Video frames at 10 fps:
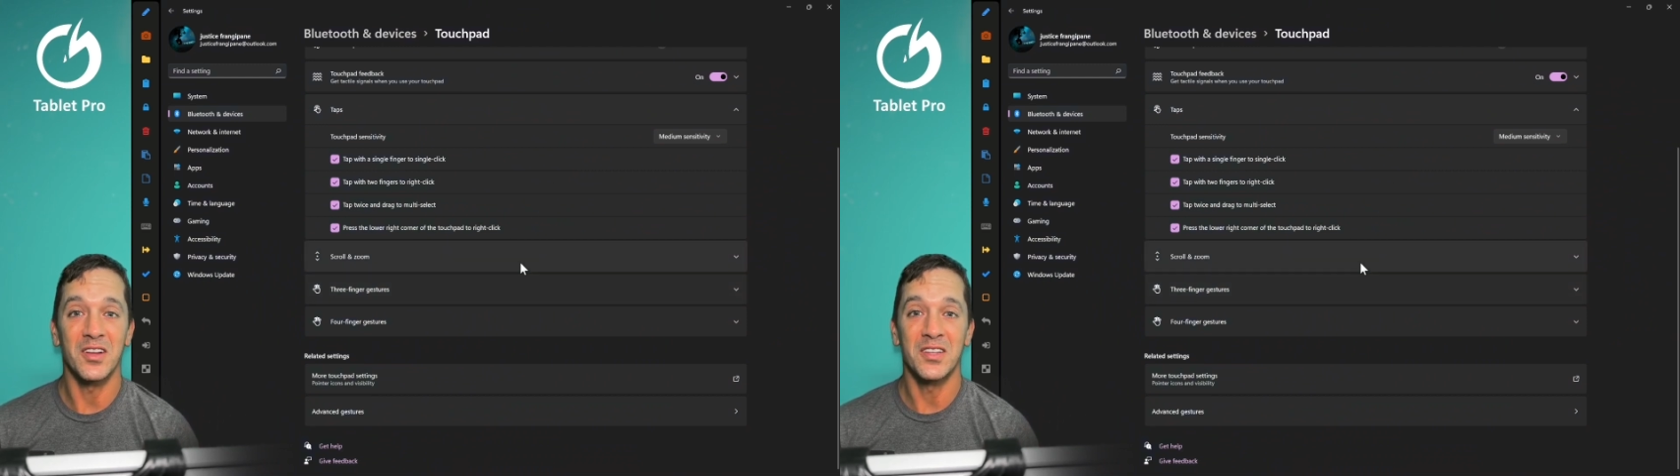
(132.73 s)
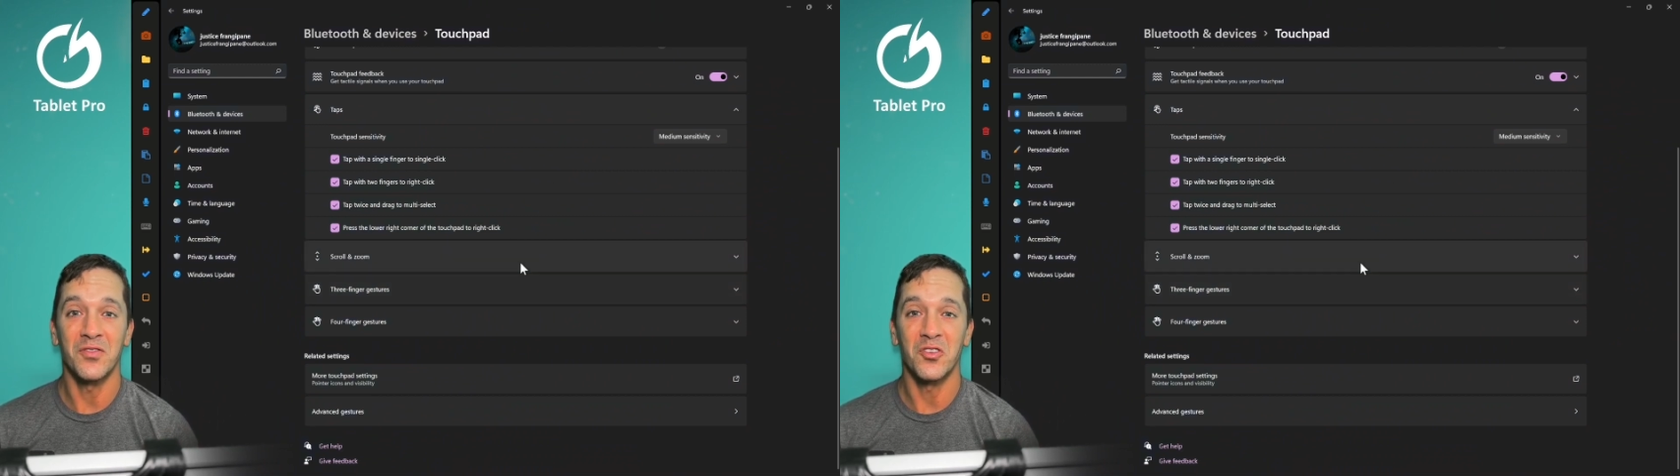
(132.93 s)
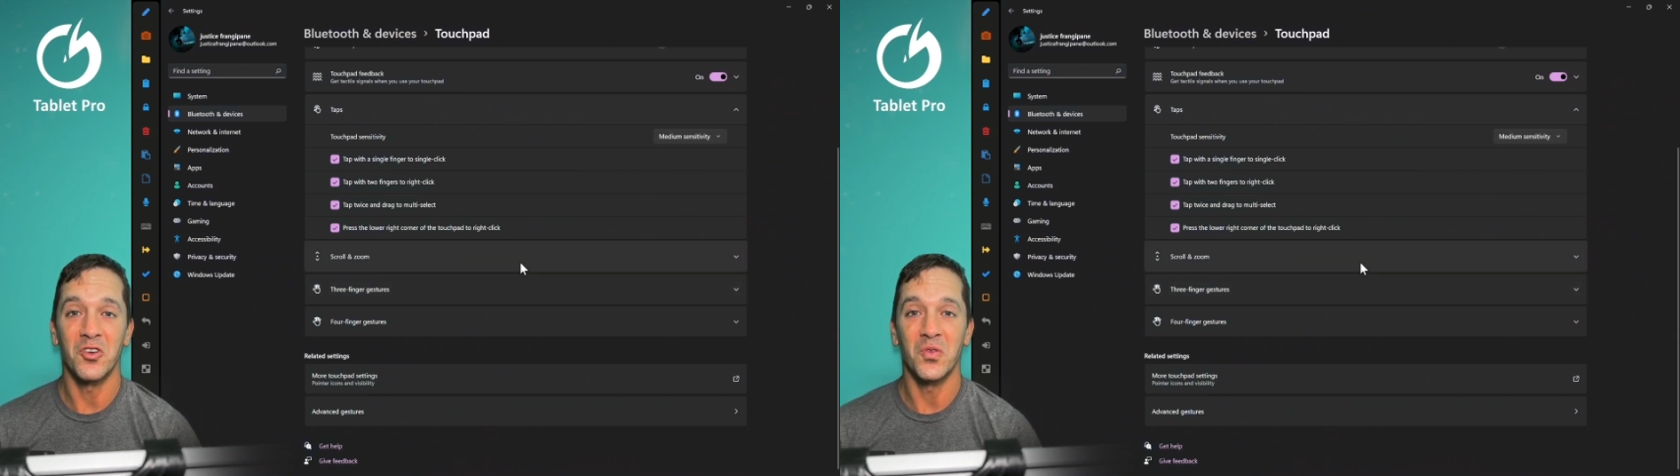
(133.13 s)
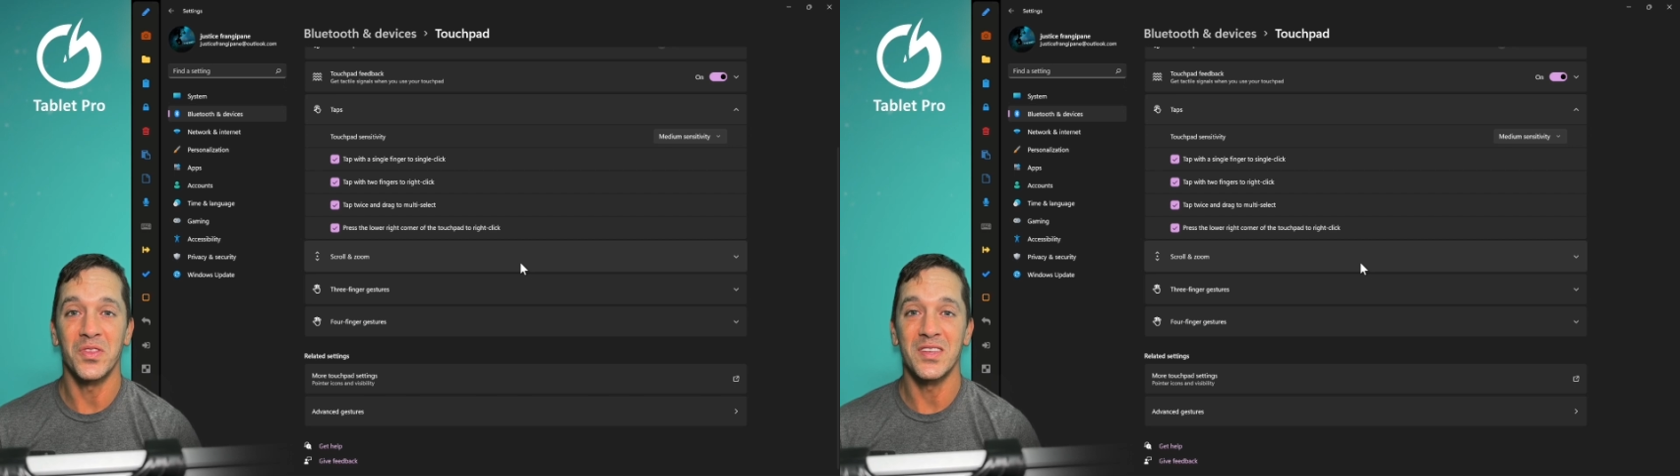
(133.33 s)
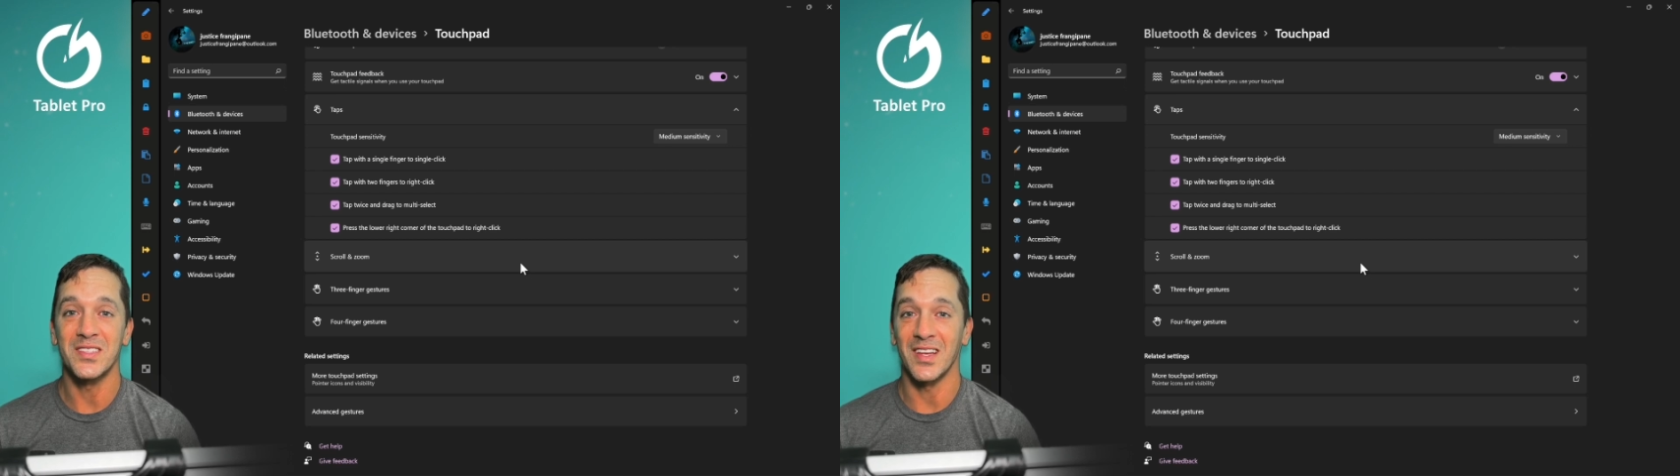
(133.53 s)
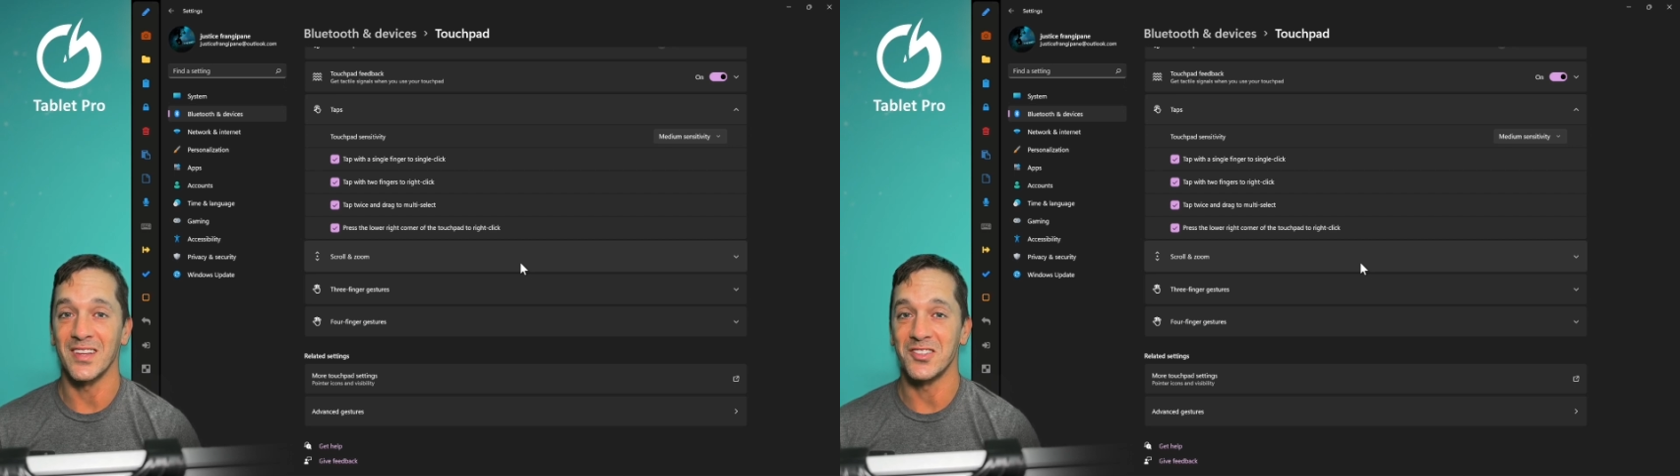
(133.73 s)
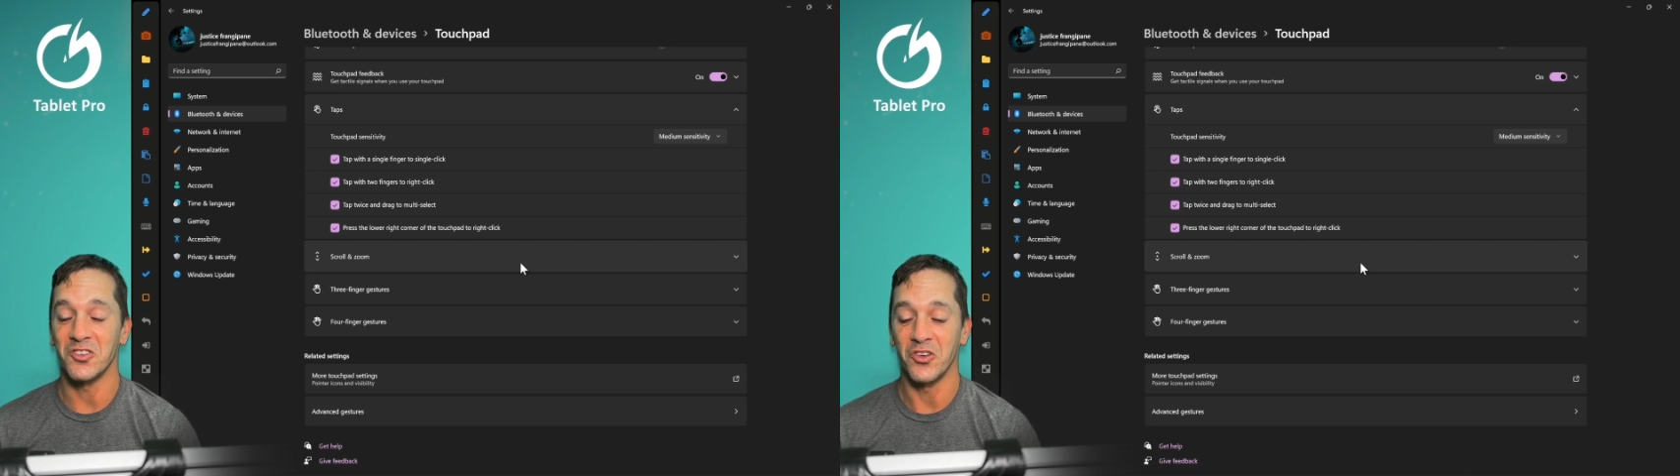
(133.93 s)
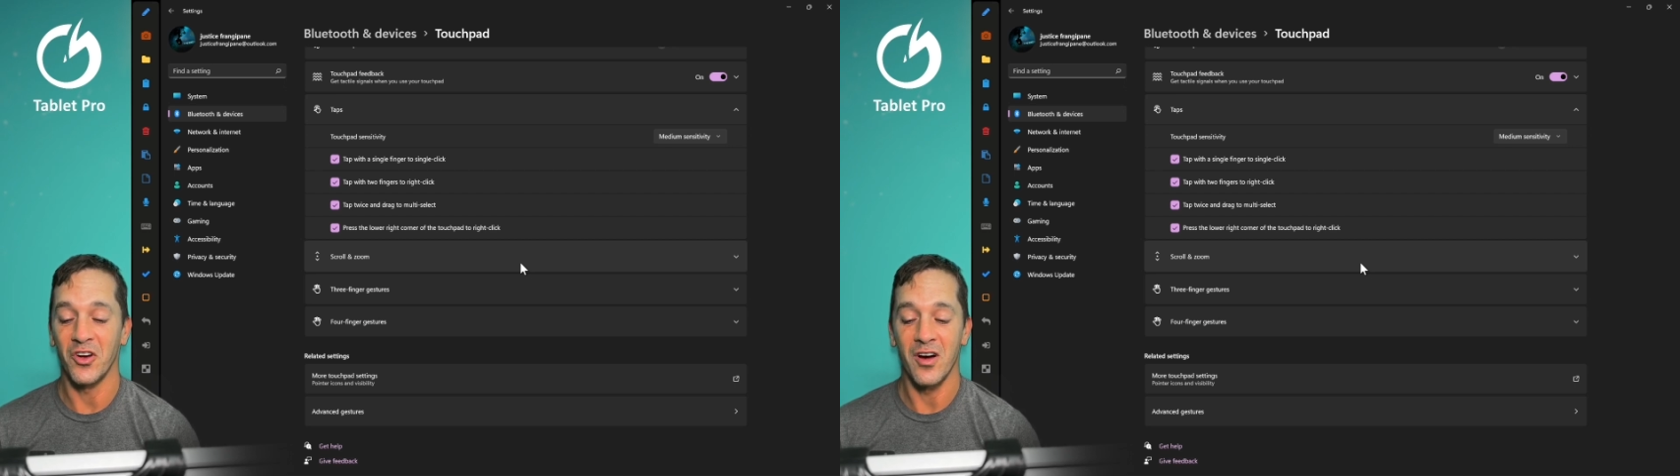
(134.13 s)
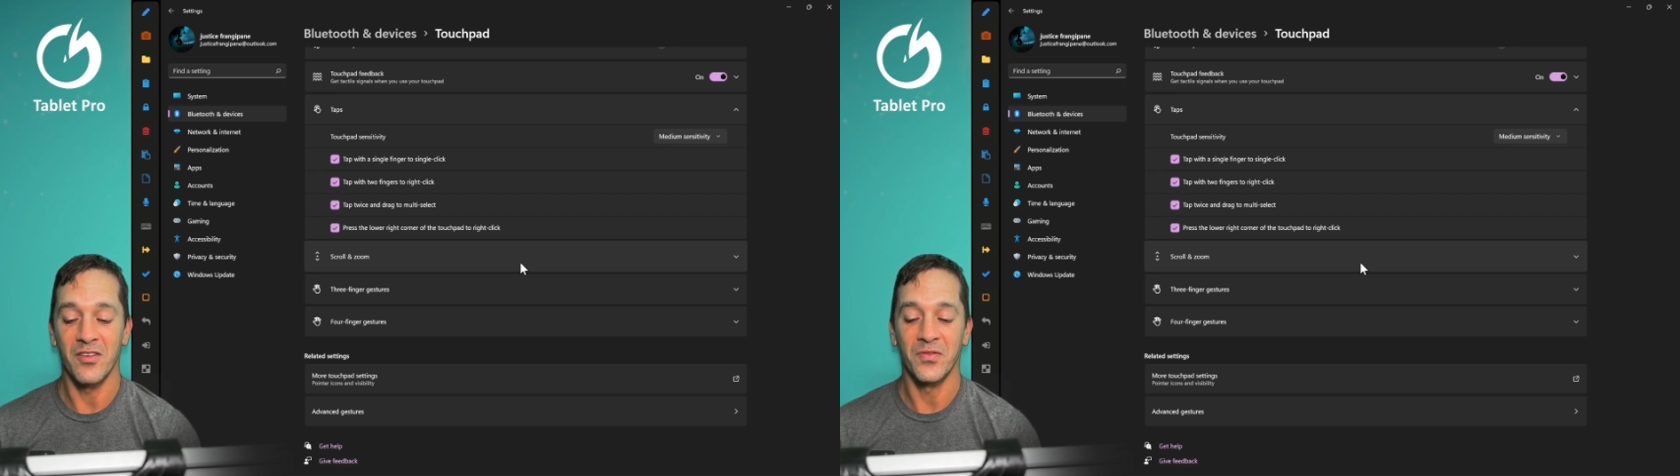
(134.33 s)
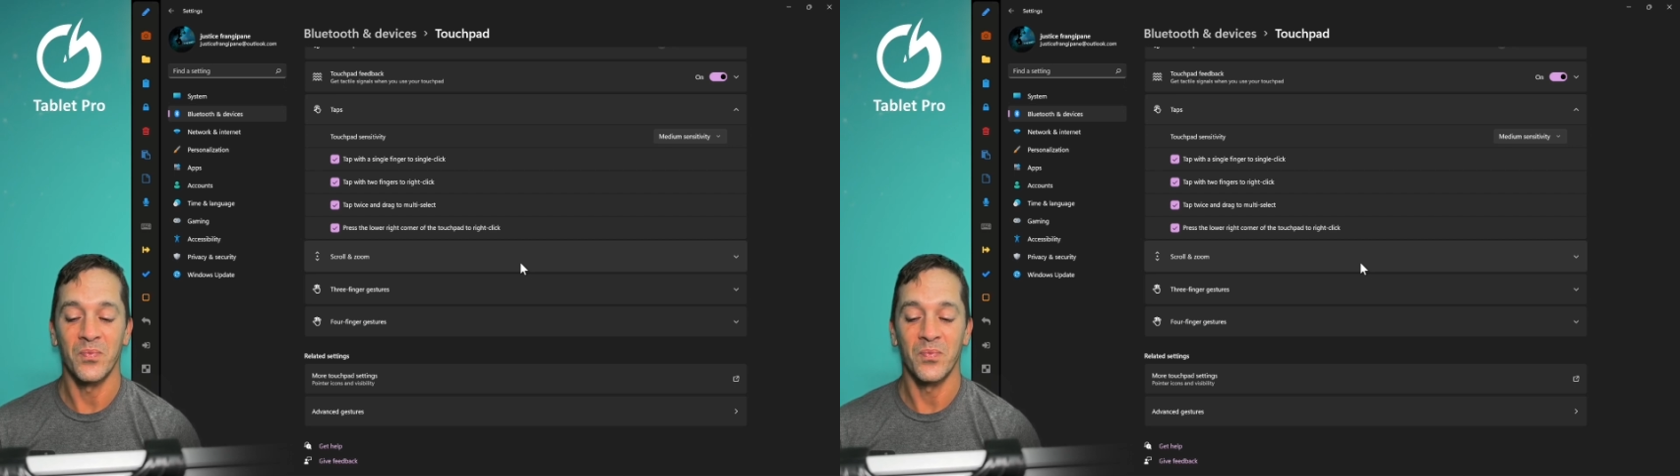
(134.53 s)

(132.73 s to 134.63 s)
difficult with these settings turned off.